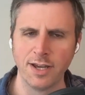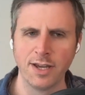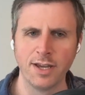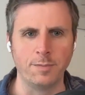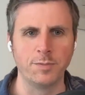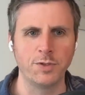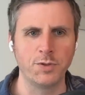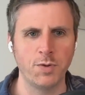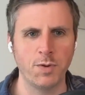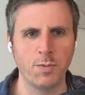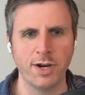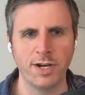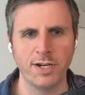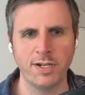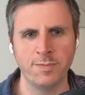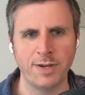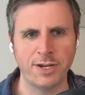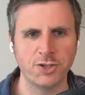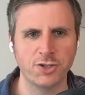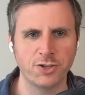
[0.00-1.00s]
So we wanted to
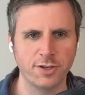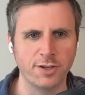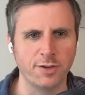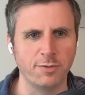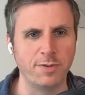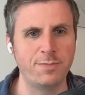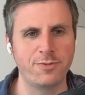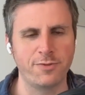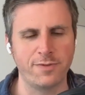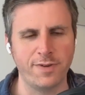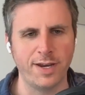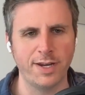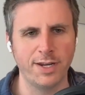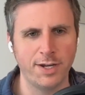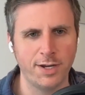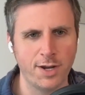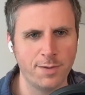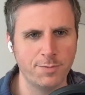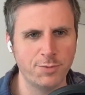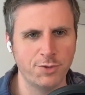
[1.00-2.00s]
make sure that we provided
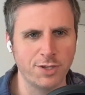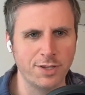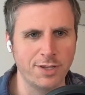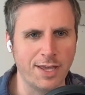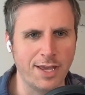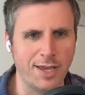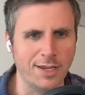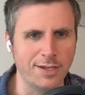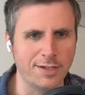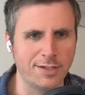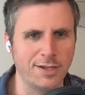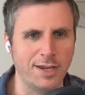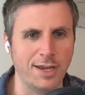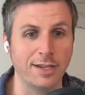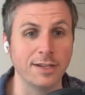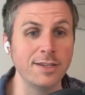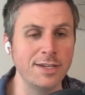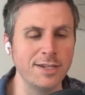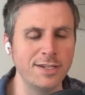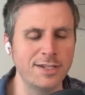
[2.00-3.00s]
an option that, at
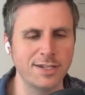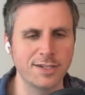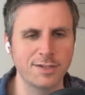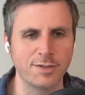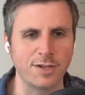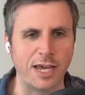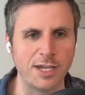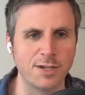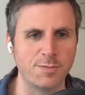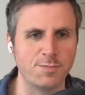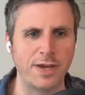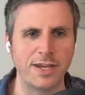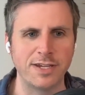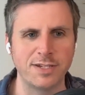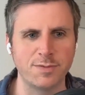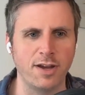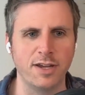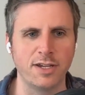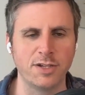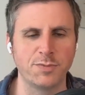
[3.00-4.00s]
least as best
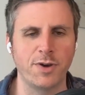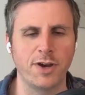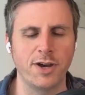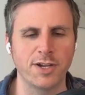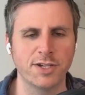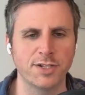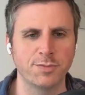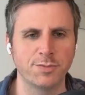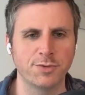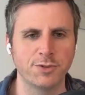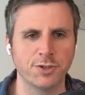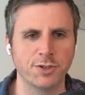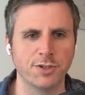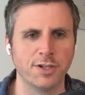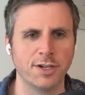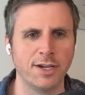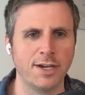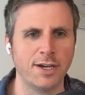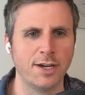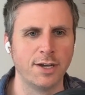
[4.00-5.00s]
as possible,
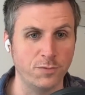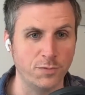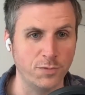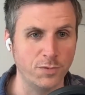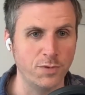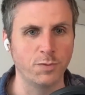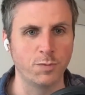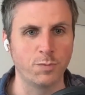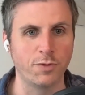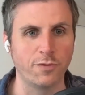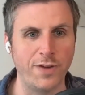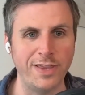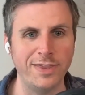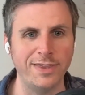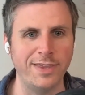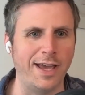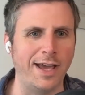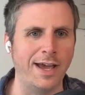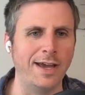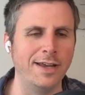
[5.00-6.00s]
would prevent
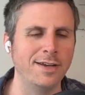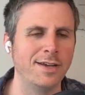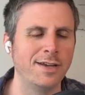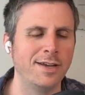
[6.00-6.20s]
that.